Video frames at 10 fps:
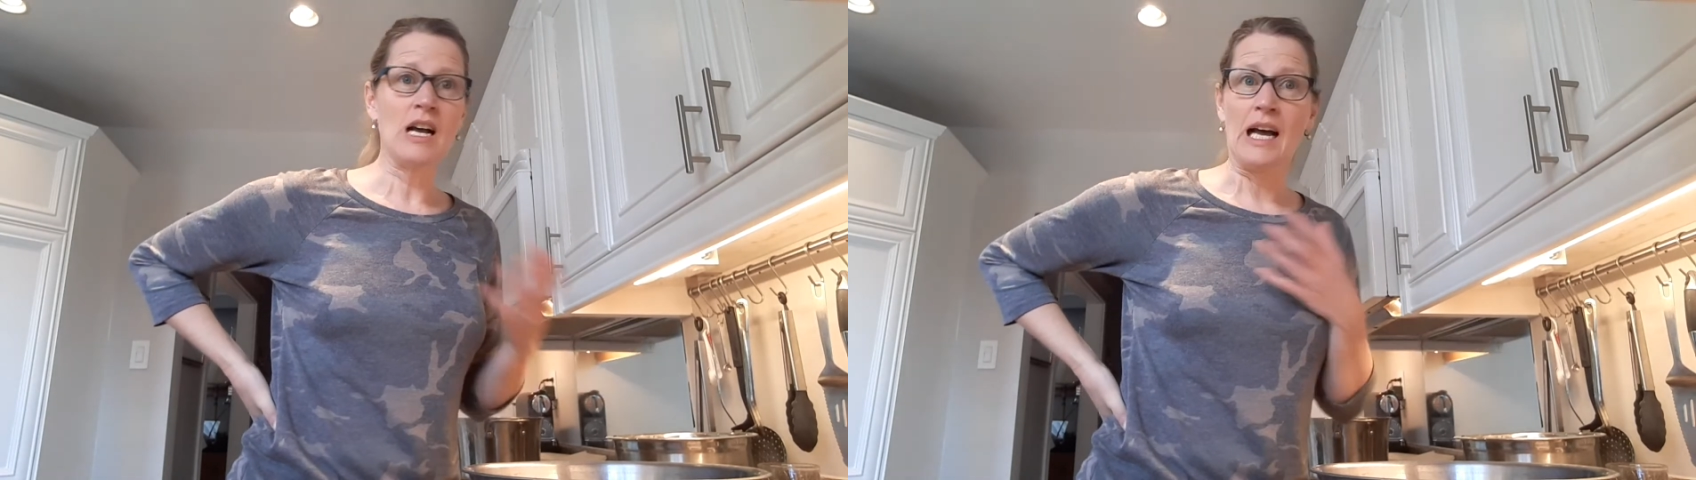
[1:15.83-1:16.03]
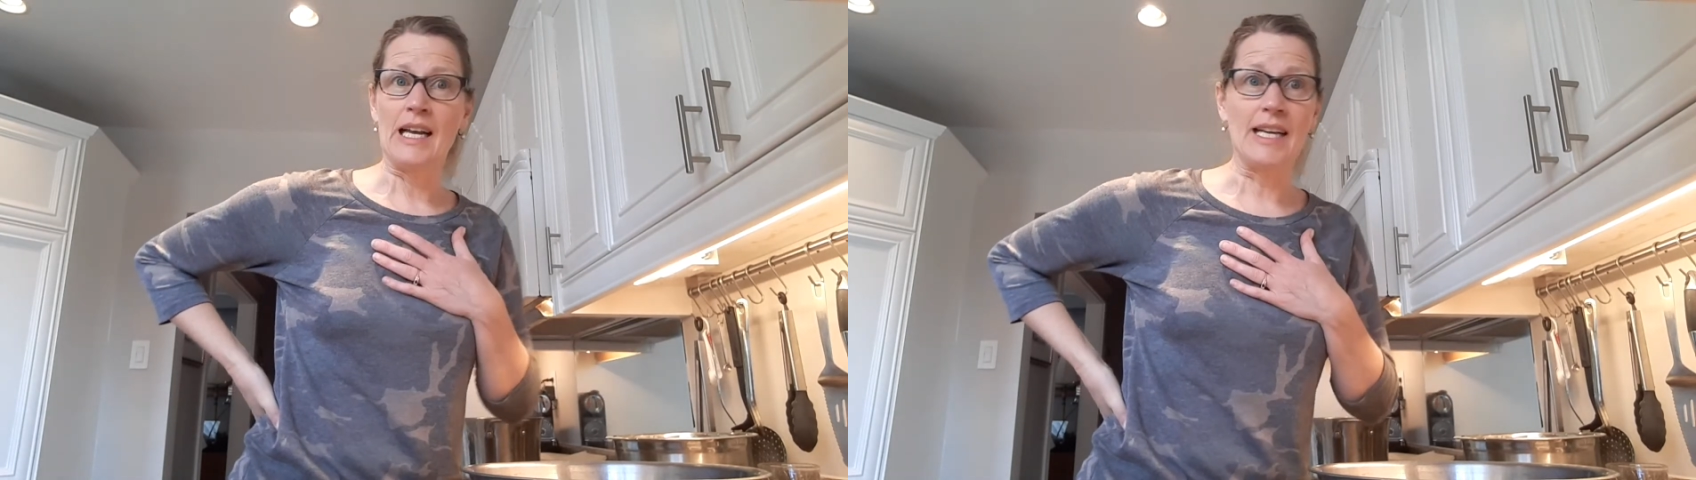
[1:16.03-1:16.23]

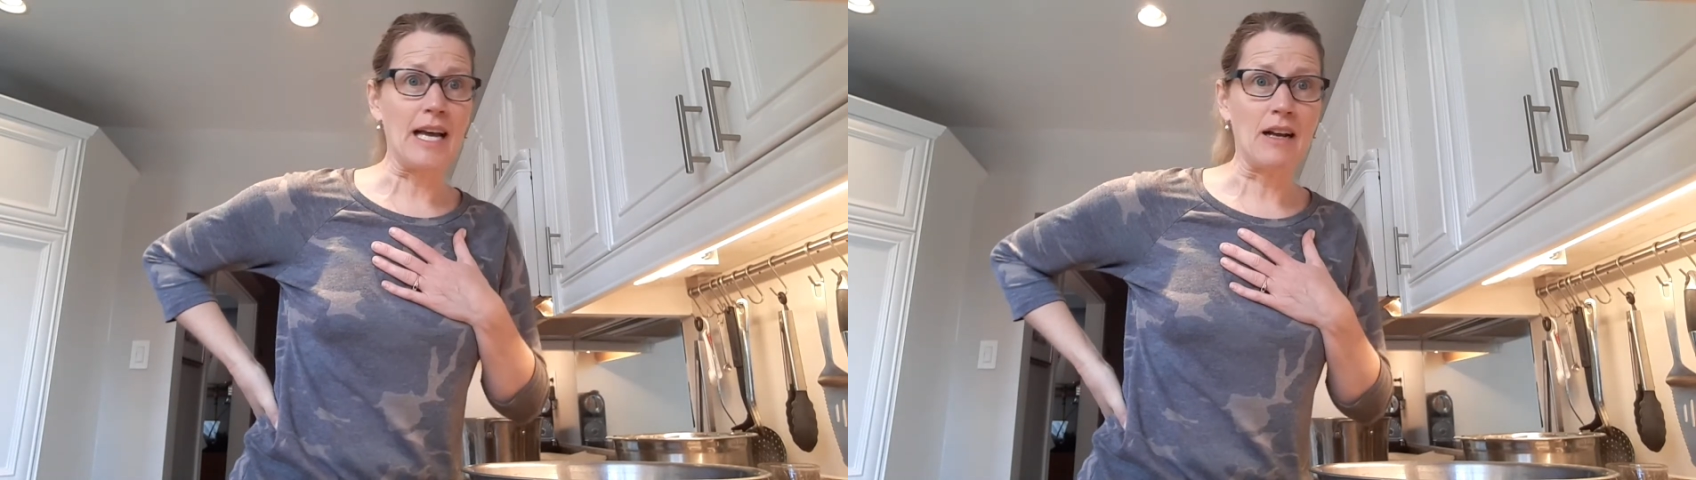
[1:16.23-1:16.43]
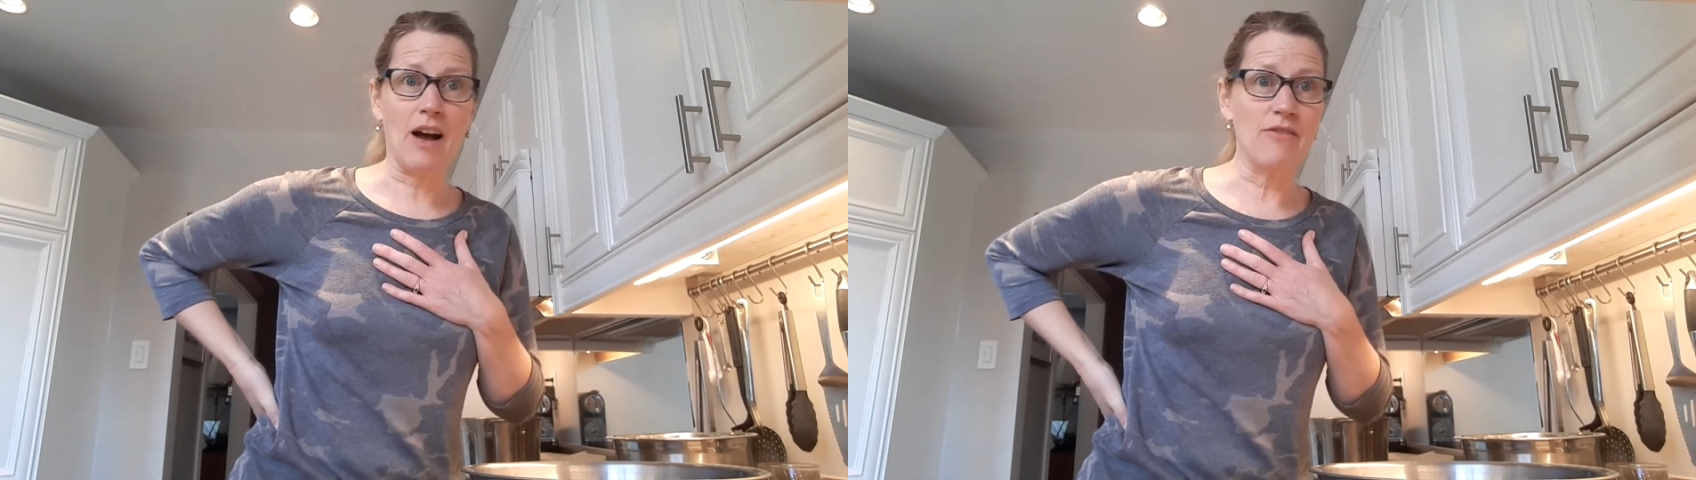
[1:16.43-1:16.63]
And
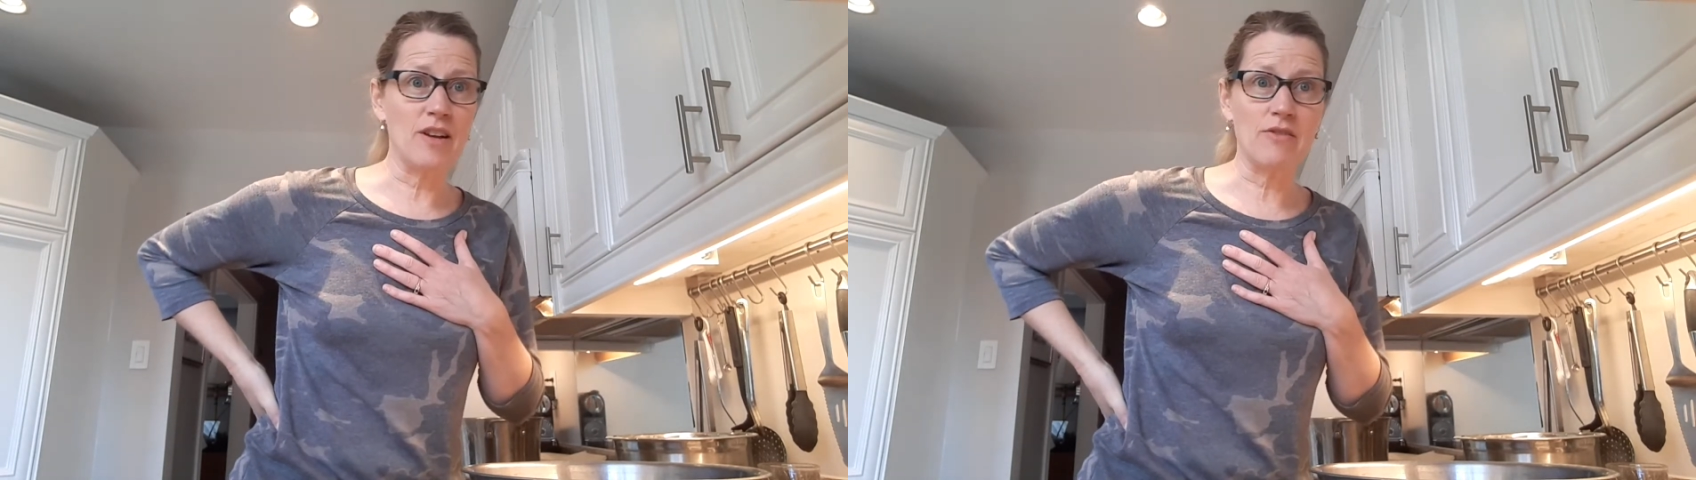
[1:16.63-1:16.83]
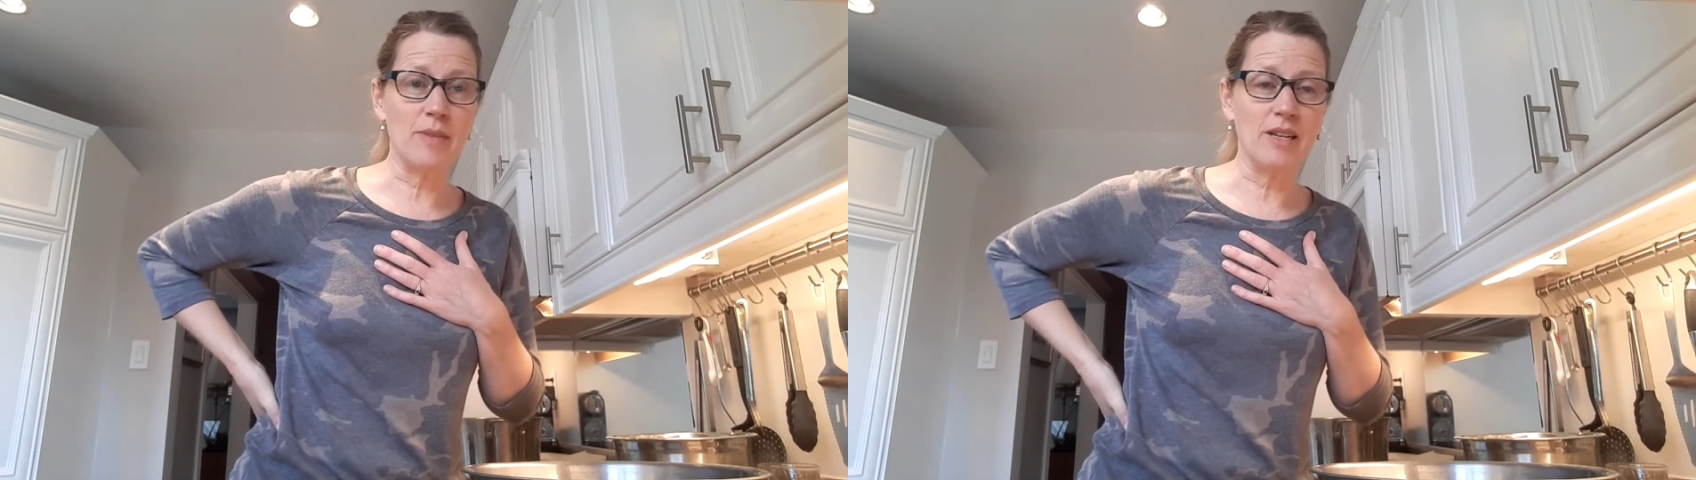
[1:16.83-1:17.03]
again, I've
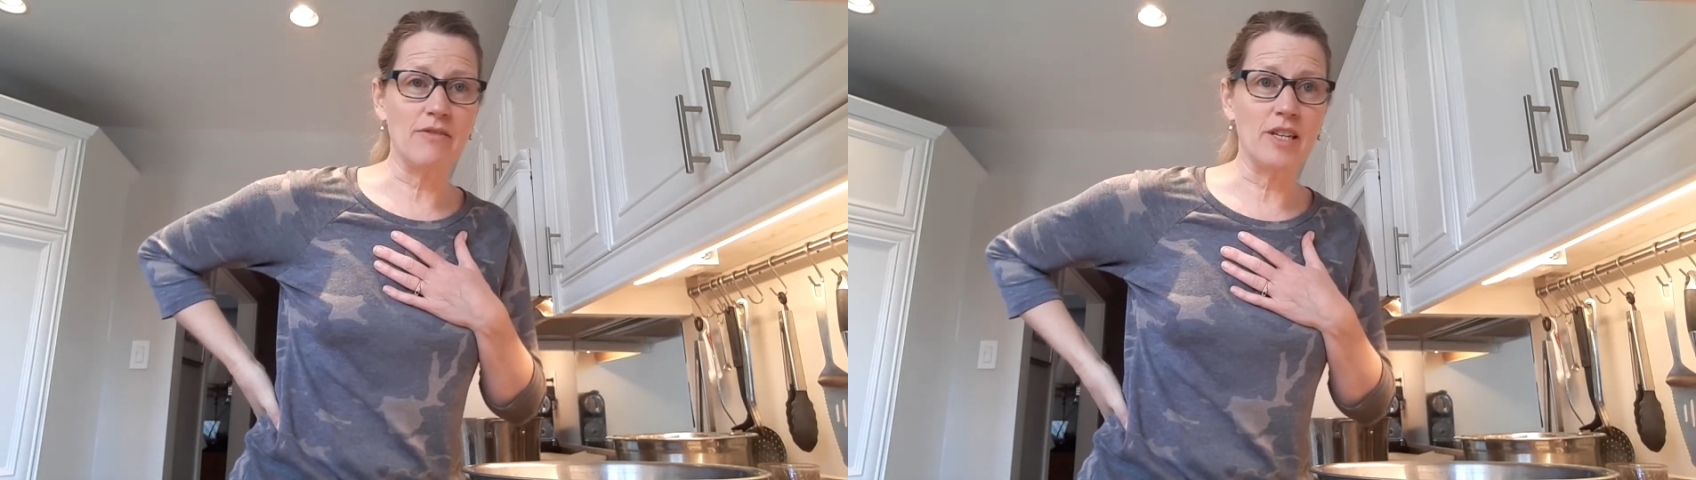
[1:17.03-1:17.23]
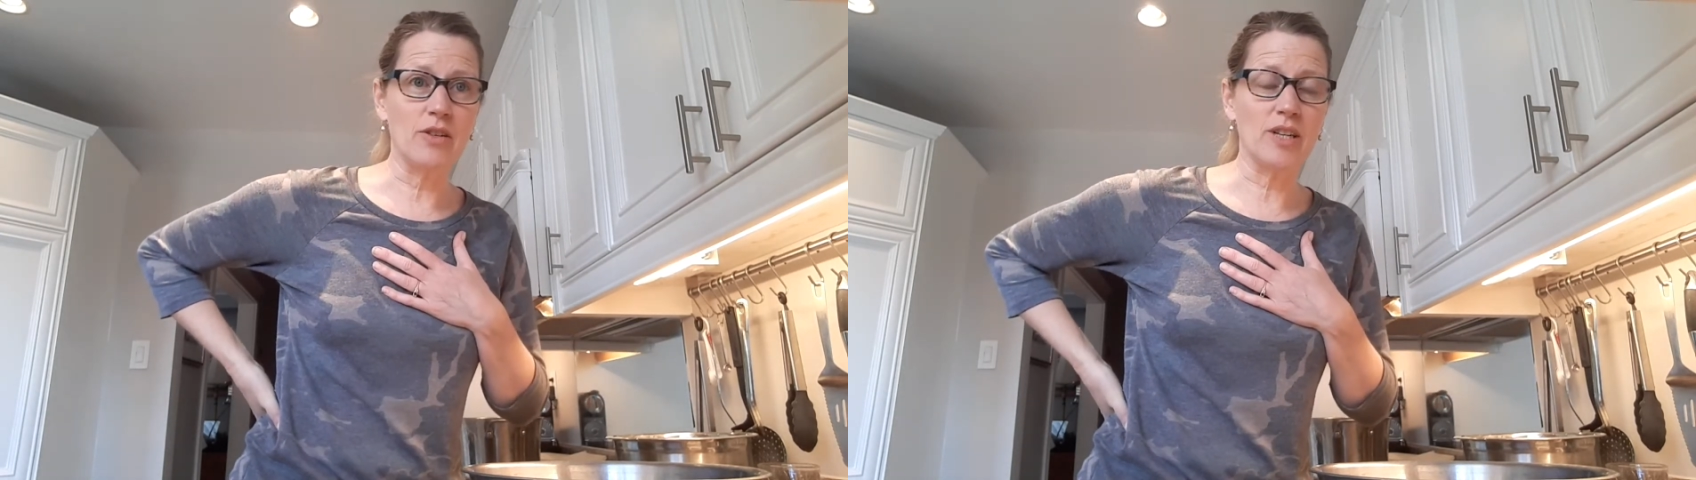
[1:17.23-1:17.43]
never made a
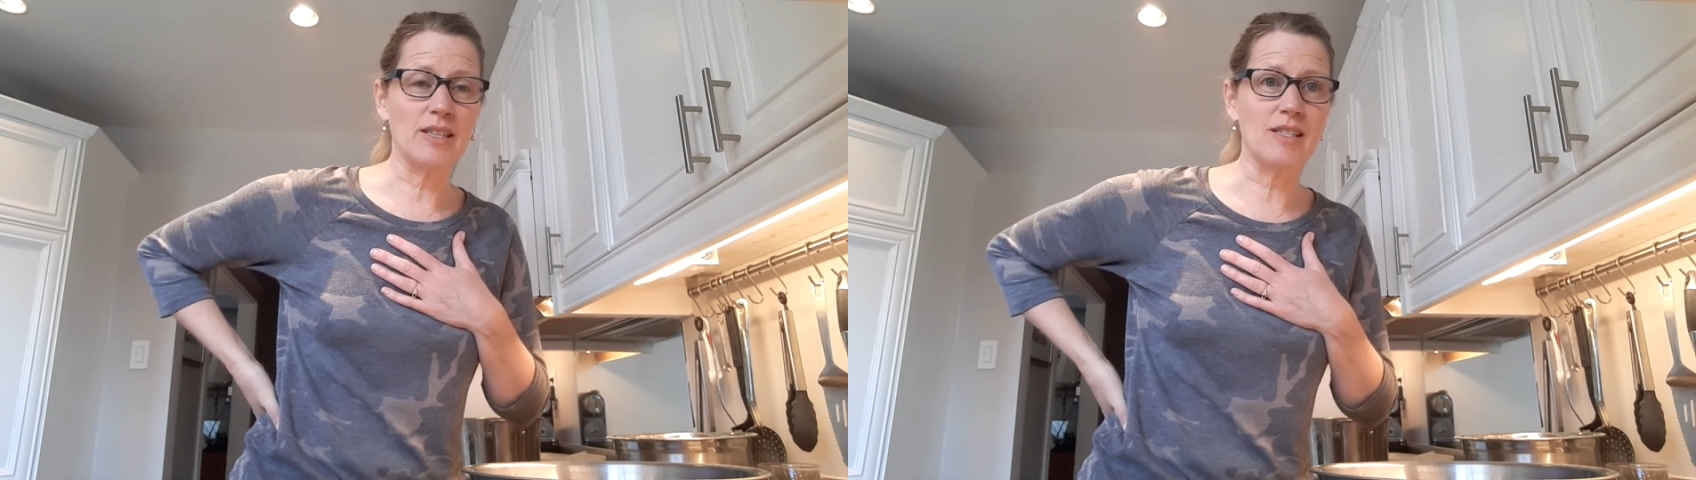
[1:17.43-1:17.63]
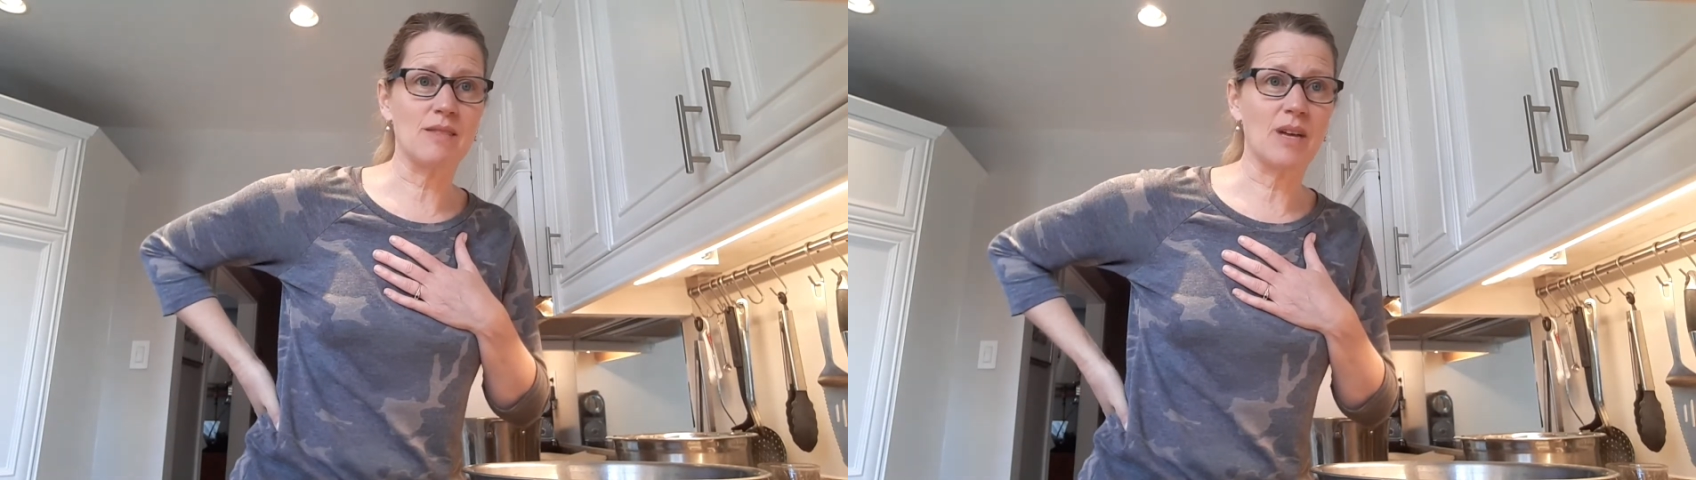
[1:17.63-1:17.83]
video like
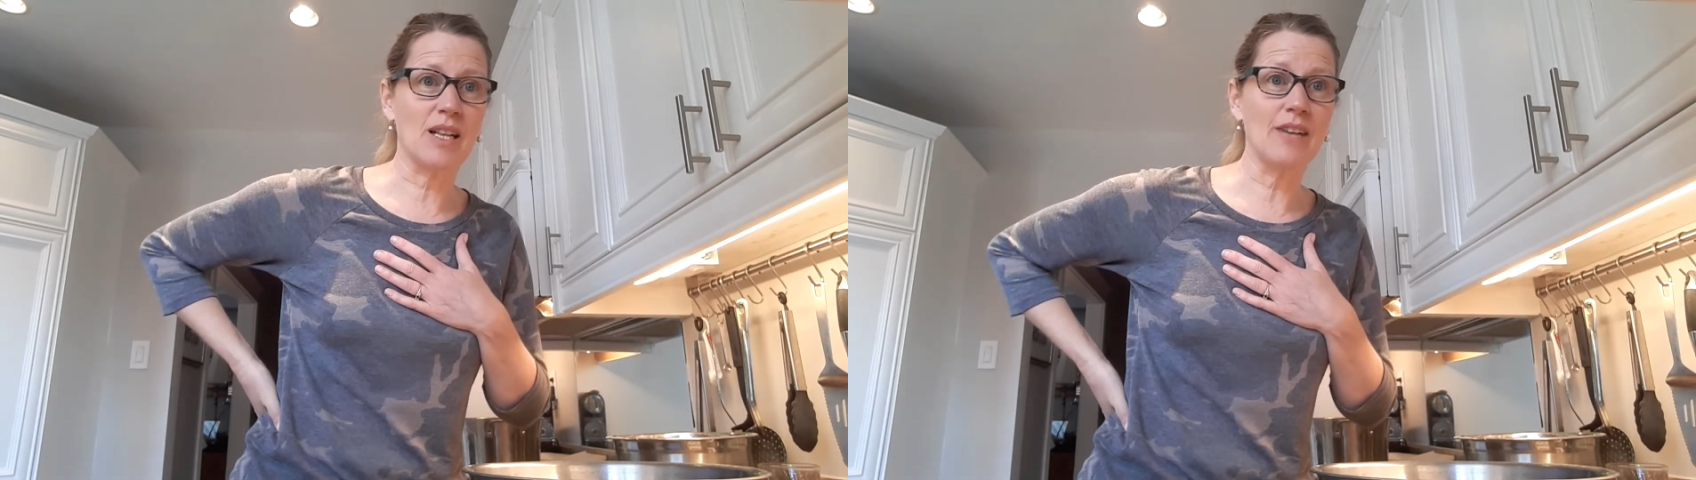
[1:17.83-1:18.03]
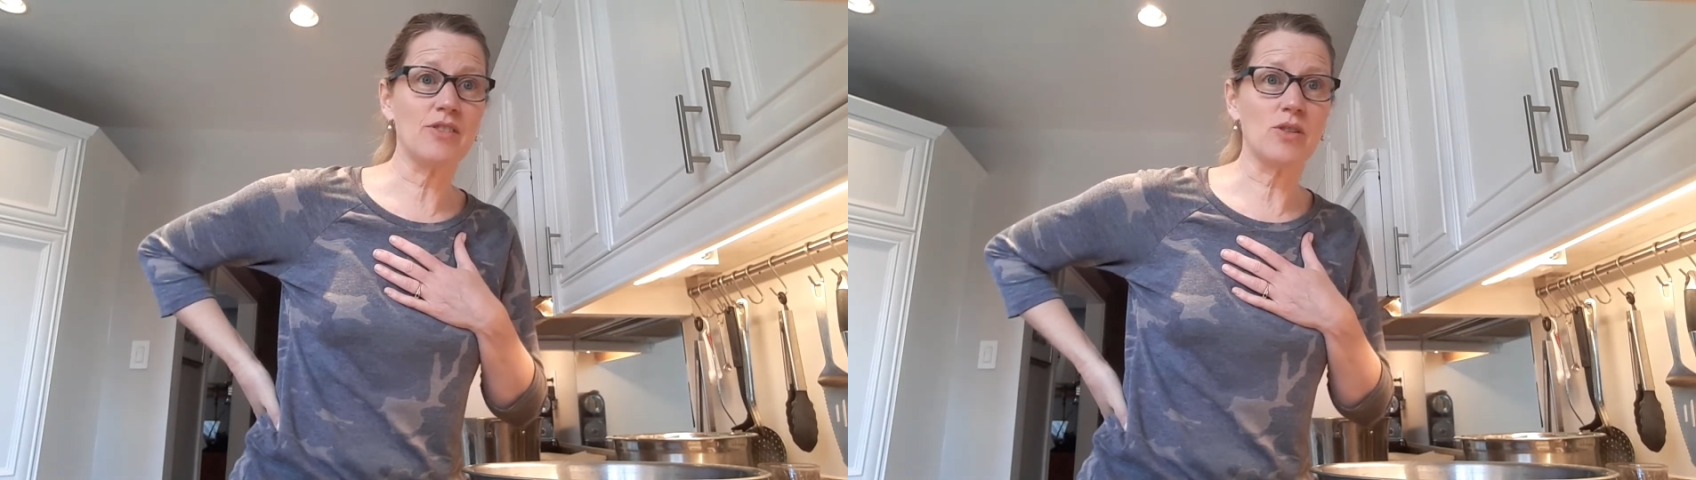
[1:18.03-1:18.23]
this in my life,